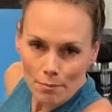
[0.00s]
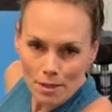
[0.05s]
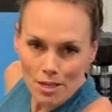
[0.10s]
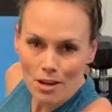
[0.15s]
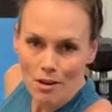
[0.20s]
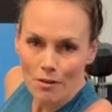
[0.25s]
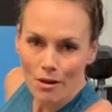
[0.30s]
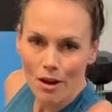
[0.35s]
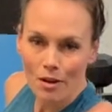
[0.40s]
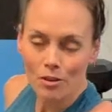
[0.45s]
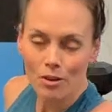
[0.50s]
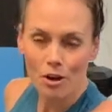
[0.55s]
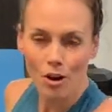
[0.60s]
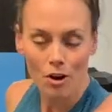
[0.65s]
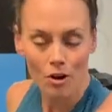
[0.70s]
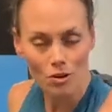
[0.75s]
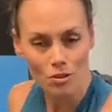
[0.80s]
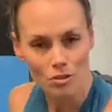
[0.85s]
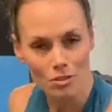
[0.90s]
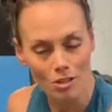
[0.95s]
me know how it
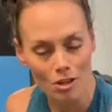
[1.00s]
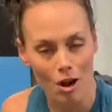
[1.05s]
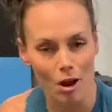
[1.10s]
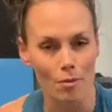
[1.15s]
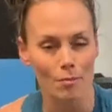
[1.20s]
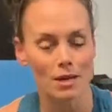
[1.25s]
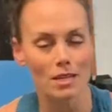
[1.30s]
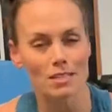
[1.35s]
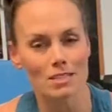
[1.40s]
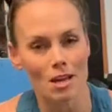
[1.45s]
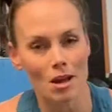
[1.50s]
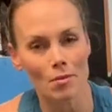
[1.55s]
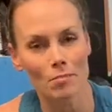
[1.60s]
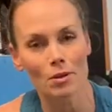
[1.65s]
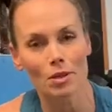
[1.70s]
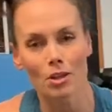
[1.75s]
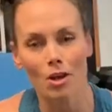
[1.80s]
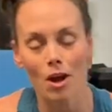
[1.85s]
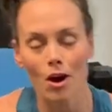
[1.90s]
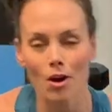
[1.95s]
goes. Comment down
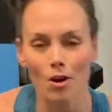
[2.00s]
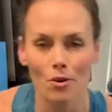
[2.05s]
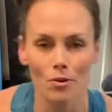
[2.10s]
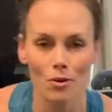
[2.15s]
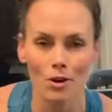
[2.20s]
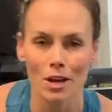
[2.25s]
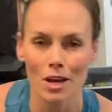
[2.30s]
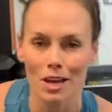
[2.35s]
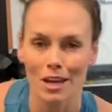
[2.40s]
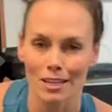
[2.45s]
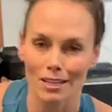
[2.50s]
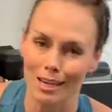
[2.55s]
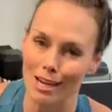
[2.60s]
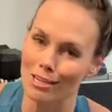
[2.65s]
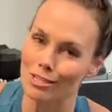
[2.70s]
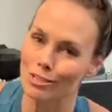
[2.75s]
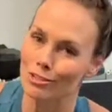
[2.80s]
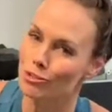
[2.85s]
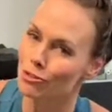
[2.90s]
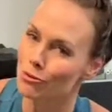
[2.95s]
below. Can
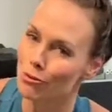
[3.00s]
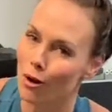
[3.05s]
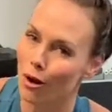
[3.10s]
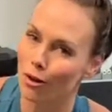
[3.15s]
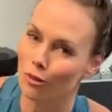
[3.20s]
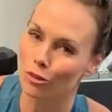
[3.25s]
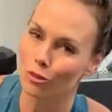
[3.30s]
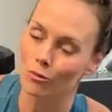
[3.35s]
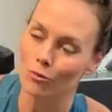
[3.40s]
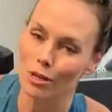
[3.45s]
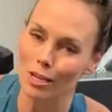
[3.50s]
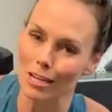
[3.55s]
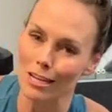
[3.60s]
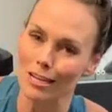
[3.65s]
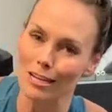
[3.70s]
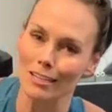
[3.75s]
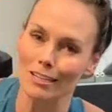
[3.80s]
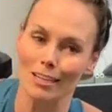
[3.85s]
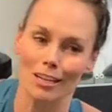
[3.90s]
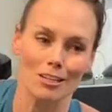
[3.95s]
you do all
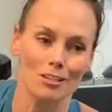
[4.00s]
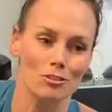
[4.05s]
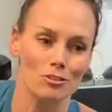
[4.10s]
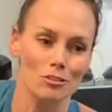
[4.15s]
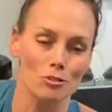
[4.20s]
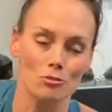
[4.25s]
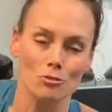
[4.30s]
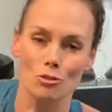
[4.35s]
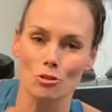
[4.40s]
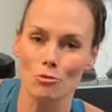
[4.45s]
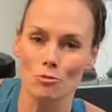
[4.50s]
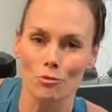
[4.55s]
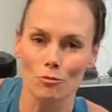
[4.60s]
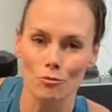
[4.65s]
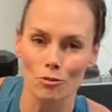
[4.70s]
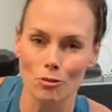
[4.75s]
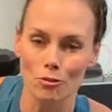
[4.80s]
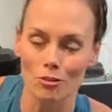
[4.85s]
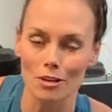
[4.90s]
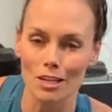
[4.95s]
three? Can you do two of
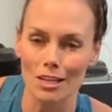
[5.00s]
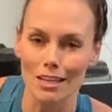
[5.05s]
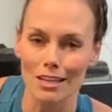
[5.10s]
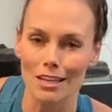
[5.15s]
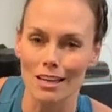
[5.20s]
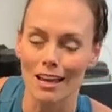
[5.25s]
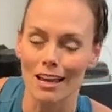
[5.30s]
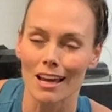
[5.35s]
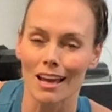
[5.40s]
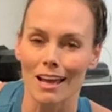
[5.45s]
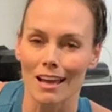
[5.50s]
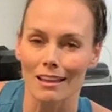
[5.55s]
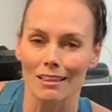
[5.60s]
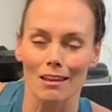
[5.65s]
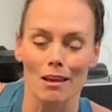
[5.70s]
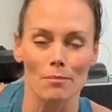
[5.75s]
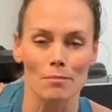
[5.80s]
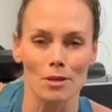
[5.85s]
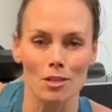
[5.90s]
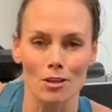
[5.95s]
three?
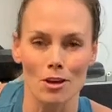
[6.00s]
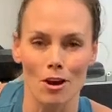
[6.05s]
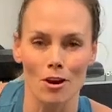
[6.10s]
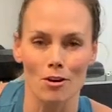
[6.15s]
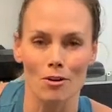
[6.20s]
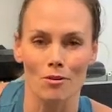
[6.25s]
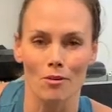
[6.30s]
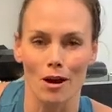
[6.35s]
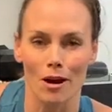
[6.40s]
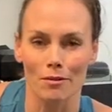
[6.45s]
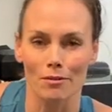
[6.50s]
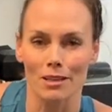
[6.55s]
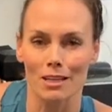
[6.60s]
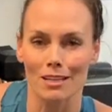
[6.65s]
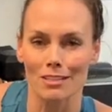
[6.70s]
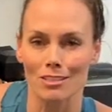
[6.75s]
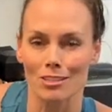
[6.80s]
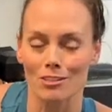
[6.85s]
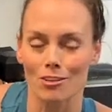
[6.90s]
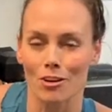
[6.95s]
Let me know. I would
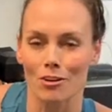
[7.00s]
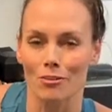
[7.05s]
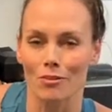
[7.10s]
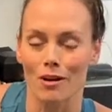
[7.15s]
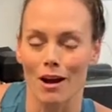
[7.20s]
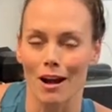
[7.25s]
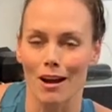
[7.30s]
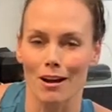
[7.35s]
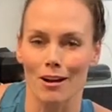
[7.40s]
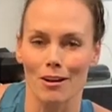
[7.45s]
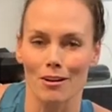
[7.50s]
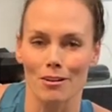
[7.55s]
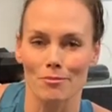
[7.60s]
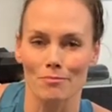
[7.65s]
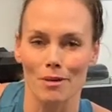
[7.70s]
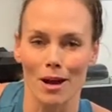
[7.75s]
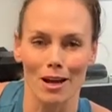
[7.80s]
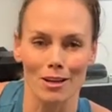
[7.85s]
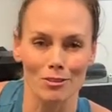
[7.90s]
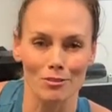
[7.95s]
like to know um,
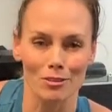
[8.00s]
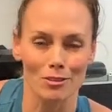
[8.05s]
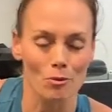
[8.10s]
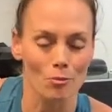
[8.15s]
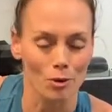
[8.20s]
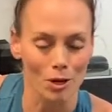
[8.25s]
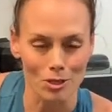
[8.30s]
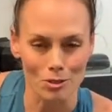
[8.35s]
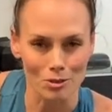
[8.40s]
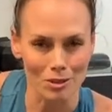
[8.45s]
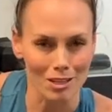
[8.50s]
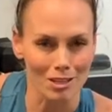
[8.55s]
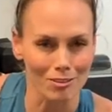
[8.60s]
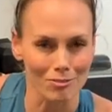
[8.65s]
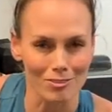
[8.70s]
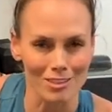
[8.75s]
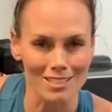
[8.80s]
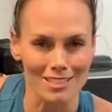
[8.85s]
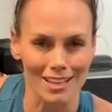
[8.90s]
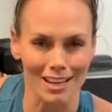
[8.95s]
how you, what you think of
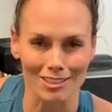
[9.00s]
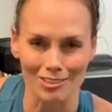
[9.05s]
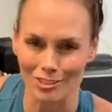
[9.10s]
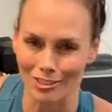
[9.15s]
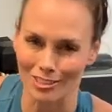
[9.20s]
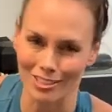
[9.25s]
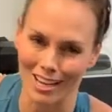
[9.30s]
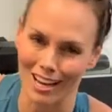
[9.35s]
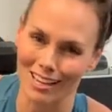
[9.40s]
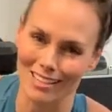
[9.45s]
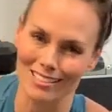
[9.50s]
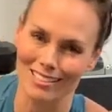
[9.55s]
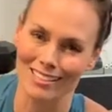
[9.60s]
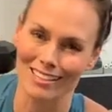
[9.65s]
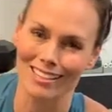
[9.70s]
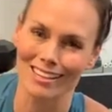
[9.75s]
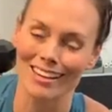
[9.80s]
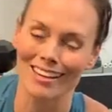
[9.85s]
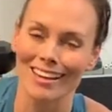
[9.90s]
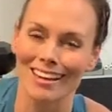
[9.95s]
this exercise.
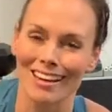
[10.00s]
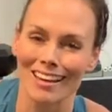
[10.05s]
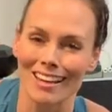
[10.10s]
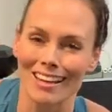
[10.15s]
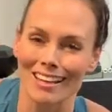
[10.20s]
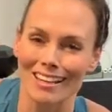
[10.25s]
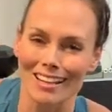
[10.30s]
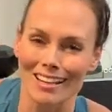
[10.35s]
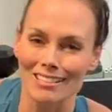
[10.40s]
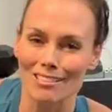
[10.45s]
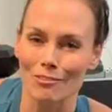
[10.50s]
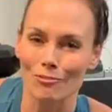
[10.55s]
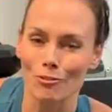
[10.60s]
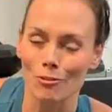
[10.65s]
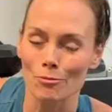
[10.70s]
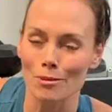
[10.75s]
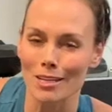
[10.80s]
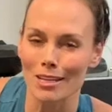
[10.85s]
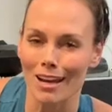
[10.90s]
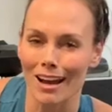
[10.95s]
That's it for
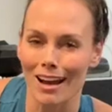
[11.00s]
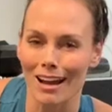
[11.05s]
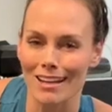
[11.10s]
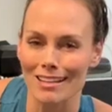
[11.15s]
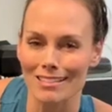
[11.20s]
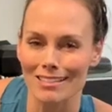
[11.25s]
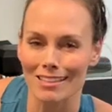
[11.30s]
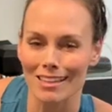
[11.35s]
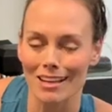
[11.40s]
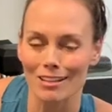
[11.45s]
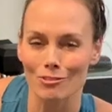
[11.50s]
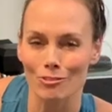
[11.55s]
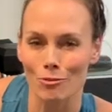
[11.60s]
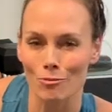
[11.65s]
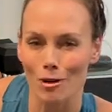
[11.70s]
me, guys. Thanks for